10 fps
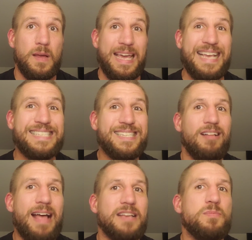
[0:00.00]
He
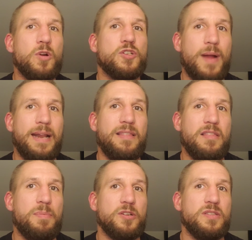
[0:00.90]
still has more training
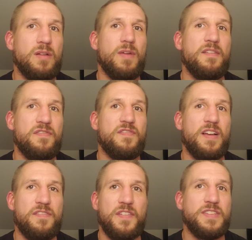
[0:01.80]
than the person that read
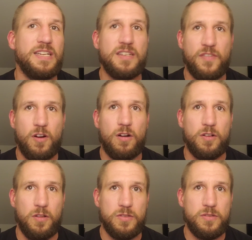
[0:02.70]
15 different
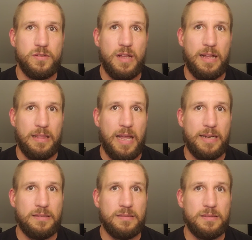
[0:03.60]
articles online